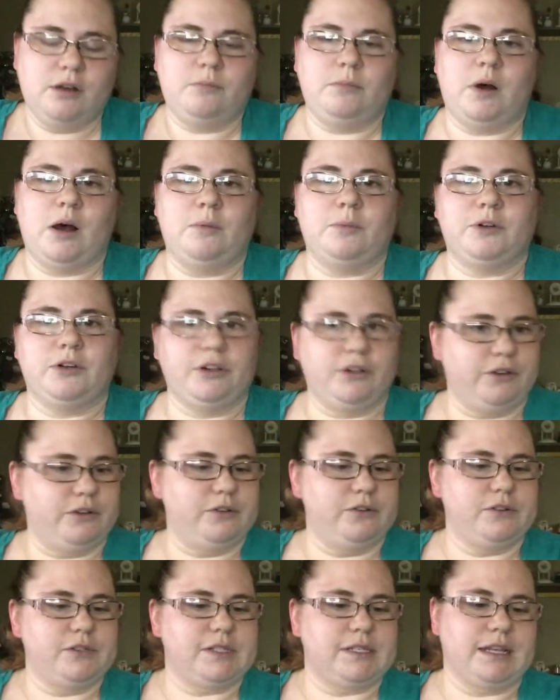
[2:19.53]

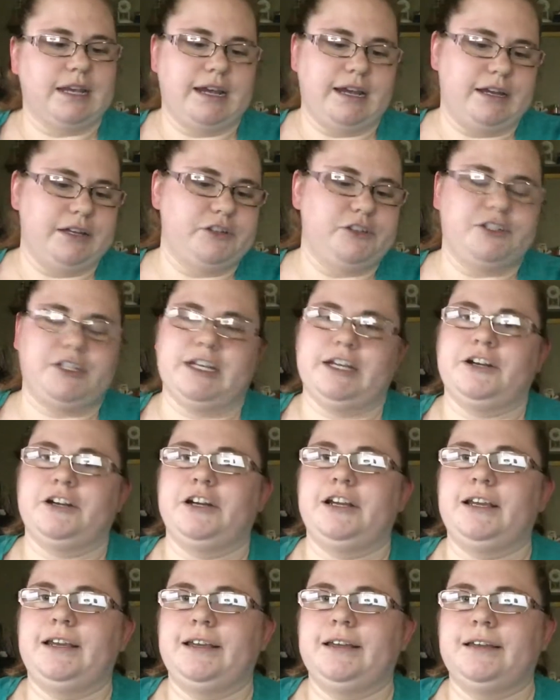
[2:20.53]
Mamoru /
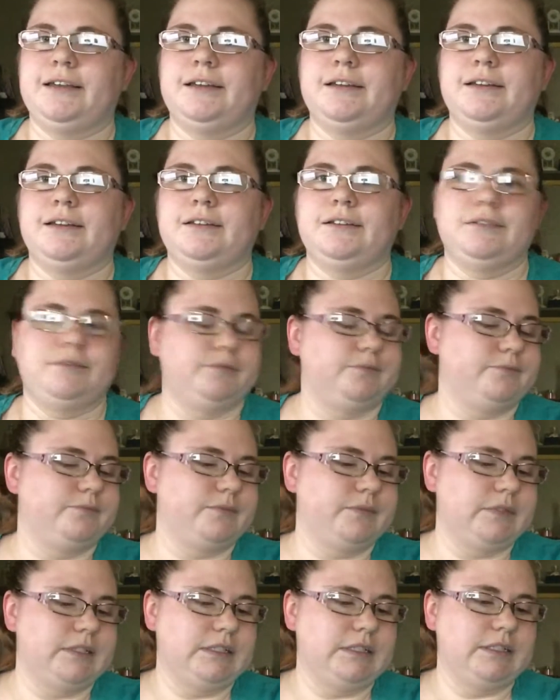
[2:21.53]
Darien
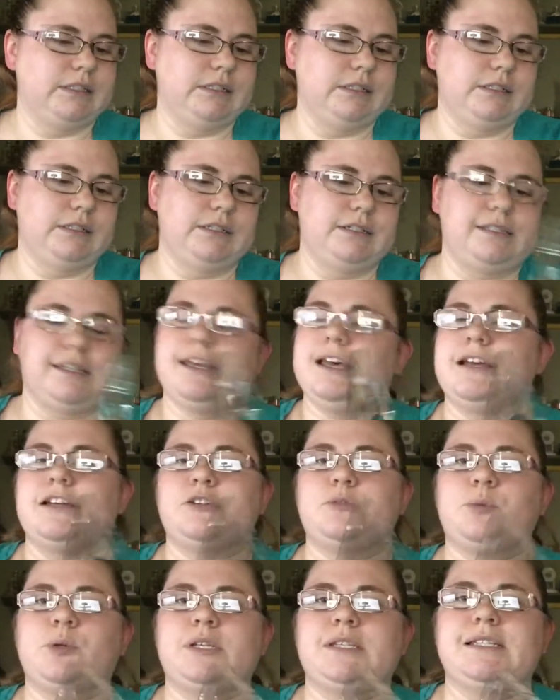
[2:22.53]

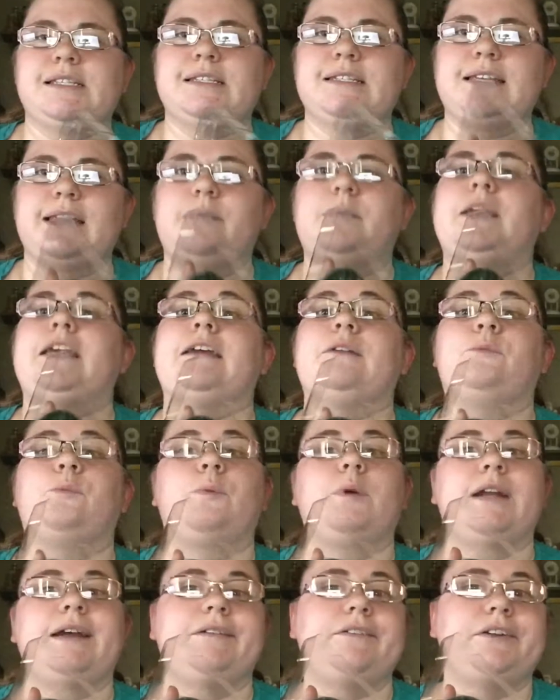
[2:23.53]
/ Prince Endymion,
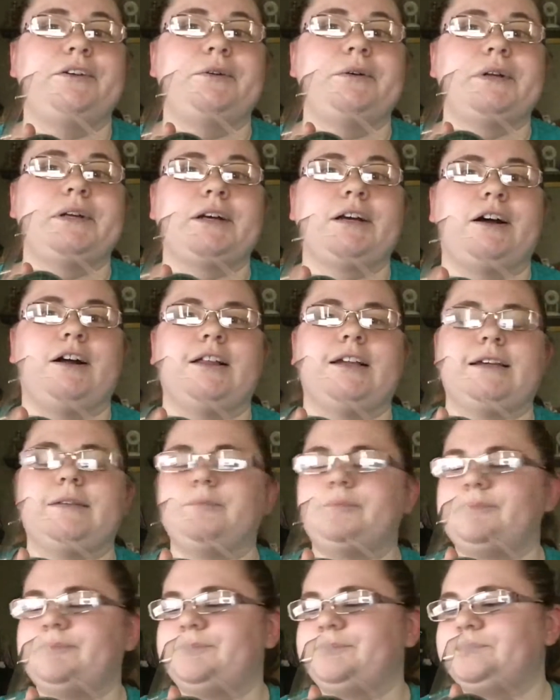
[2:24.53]
whatever you want to call
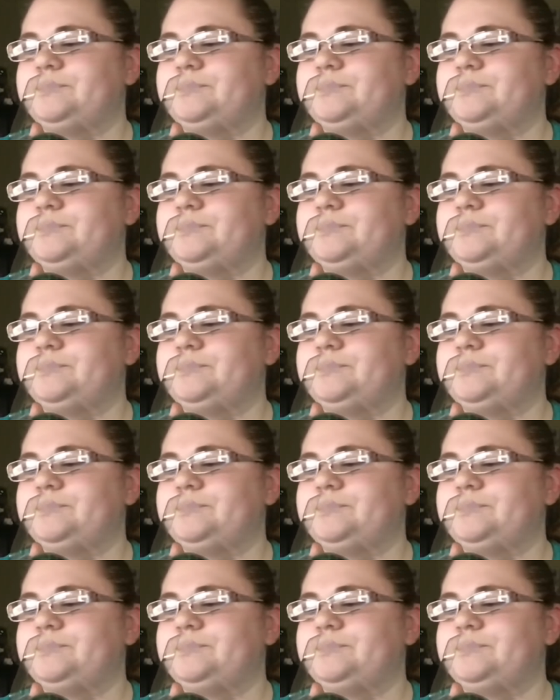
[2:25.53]
him.